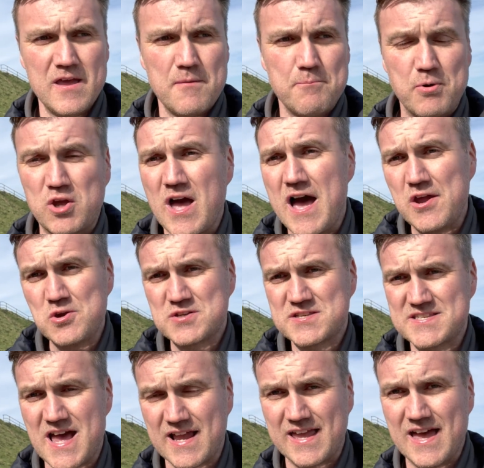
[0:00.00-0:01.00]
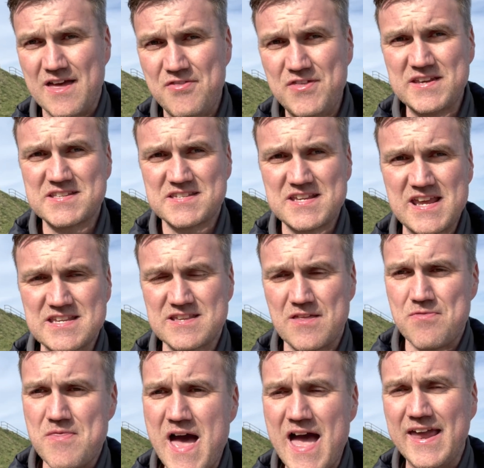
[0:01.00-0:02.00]
Bukayo Saka this
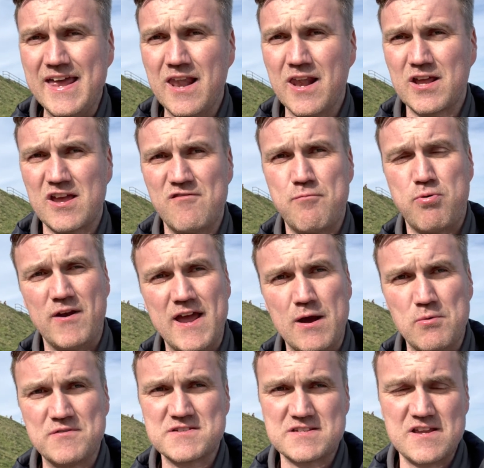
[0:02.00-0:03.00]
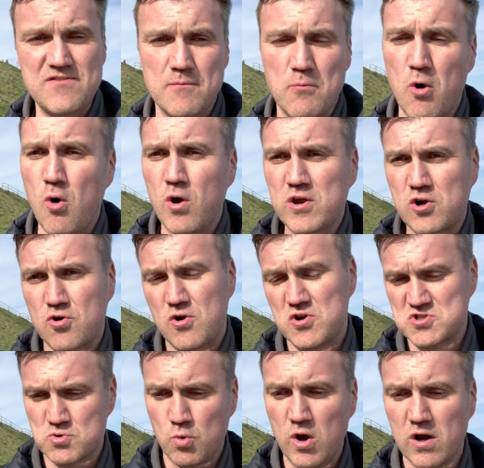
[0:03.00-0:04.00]
season, that ilk of player, we've seen them all
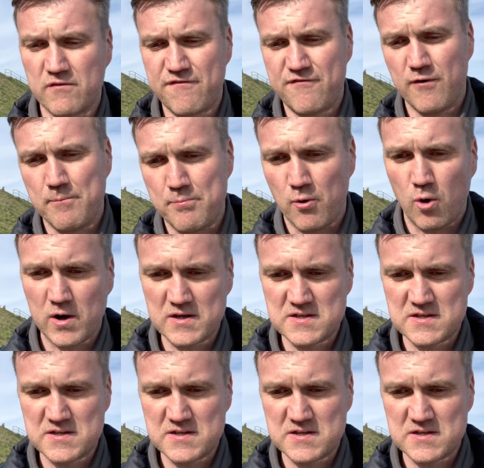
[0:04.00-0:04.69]
across world football.